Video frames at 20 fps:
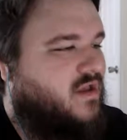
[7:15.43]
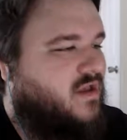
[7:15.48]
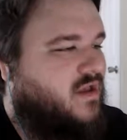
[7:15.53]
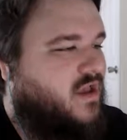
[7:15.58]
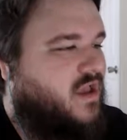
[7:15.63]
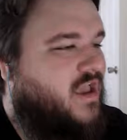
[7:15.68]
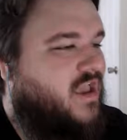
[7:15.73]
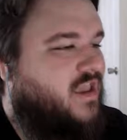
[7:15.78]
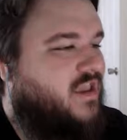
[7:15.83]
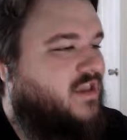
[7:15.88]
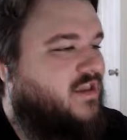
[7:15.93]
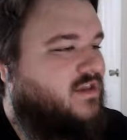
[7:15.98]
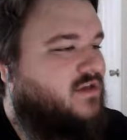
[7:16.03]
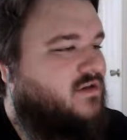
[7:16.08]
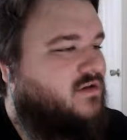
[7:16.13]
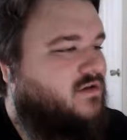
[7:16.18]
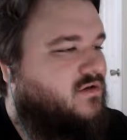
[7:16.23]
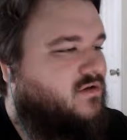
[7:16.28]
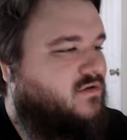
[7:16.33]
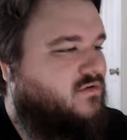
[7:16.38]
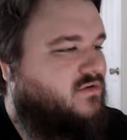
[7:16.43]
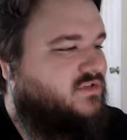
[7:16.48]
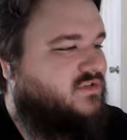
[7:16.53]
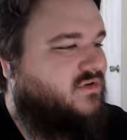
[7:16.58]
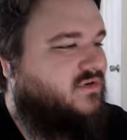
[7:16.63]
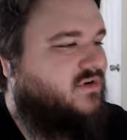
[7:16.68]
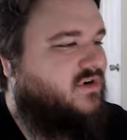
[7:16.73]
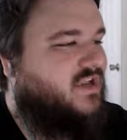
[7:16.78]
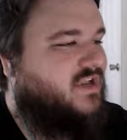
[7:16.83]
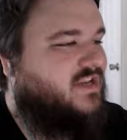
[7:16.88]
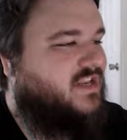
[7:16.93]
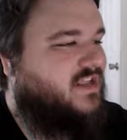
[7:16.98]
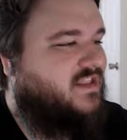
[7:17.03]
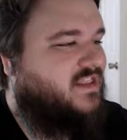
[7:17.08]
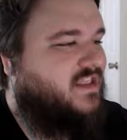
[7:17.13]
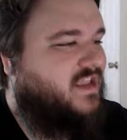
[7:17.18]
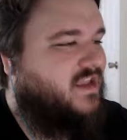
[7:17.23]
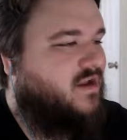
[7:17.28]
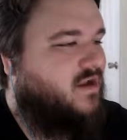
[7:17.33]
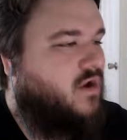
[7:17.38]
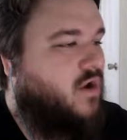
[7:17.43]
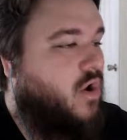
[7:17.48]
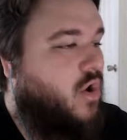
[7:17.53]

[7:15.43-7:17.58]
Hey, what's going on down there?